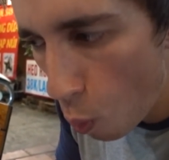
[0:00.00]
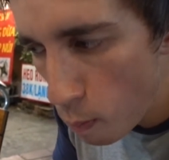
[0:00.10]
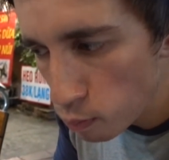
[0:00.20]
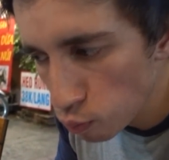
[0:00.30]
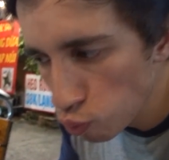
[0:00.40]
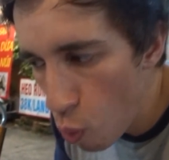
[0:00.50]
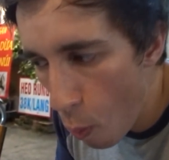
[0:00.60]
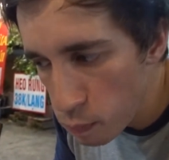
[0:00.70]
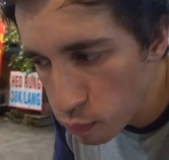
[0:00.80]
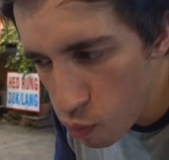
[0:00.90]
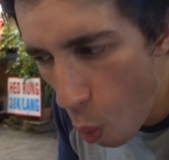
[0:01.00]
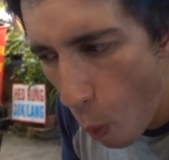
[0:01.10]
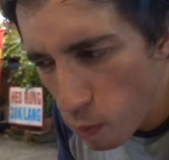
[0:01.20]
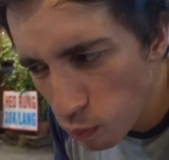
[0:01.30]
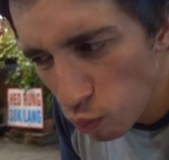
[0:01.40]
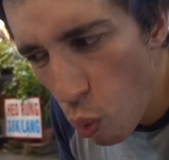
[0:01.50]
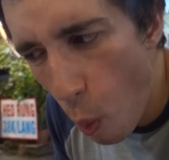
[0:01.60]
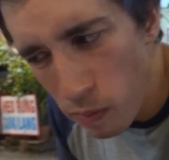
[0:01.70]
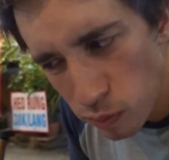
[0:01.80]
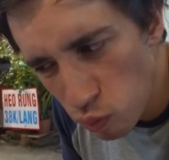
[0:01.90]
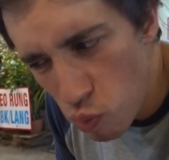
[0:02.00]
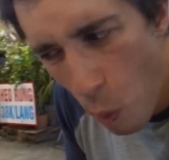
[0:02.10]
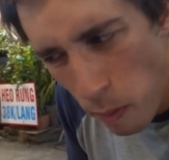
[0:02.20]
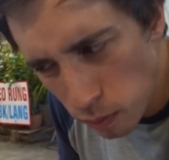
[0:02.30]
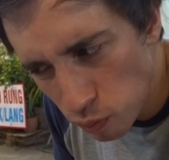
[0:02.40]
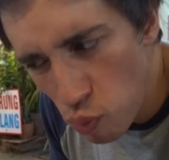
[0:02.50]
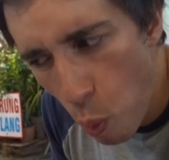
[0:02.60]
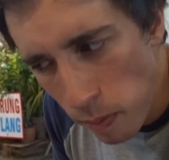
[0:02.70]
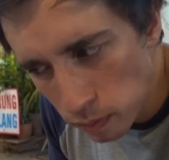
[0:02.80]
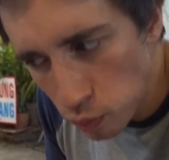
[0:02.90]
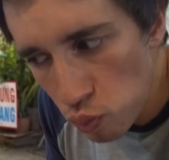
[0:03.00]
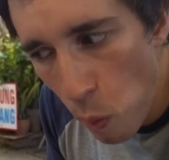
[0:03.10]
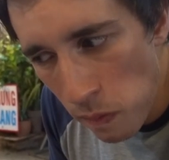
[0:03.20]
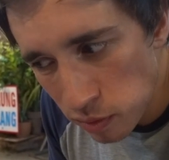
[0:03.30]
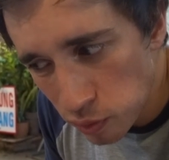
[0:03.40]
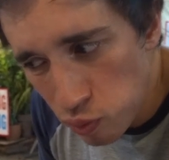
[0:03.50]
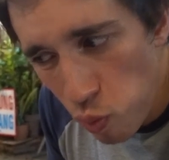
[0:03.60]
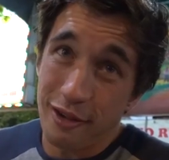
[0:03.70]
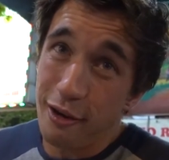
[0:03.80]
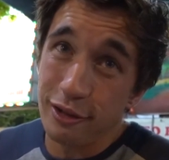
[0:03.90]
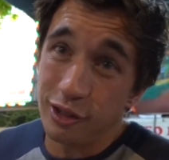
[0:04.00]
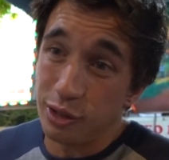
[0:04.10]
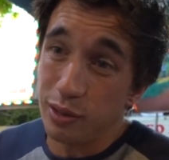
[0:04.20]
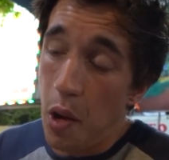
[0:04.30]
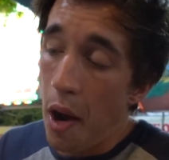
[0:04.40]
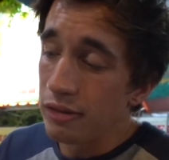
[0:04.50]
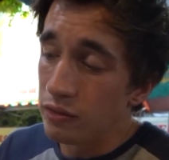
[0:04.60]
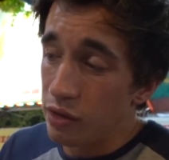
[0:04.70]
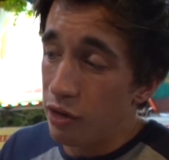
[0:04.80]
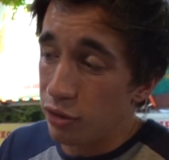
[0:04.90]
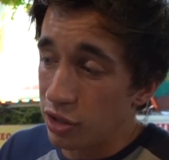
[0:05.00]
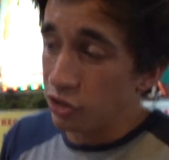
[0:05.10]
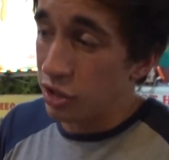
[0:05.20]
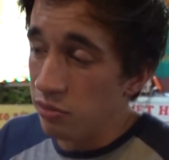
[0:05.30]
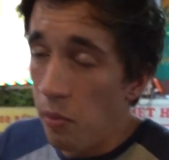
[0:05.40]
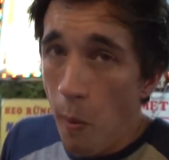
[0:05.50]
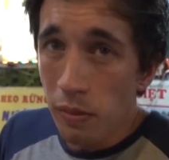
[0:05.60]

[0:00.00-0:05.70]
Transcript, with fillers: delicious, full of texture, full of life. How is it, Jeremy? Talk to Very true. Very crunchy.